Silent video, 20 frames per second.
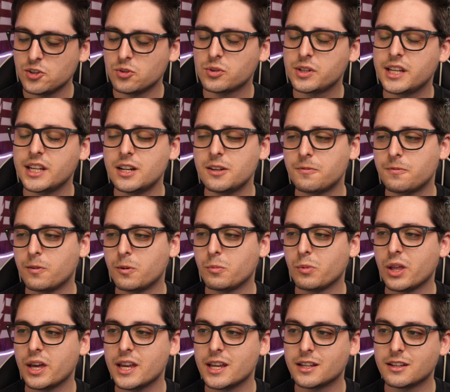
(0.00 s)
You'll get it from
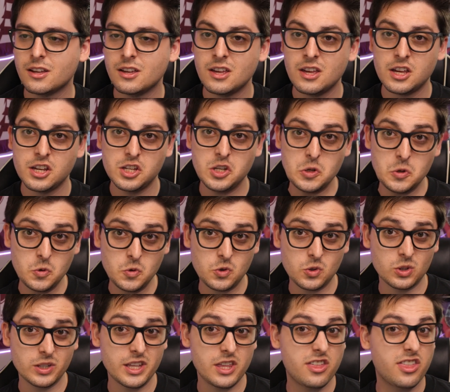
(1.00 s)
like
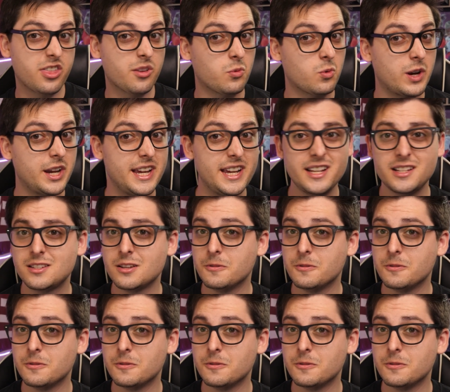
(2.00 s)
usually 3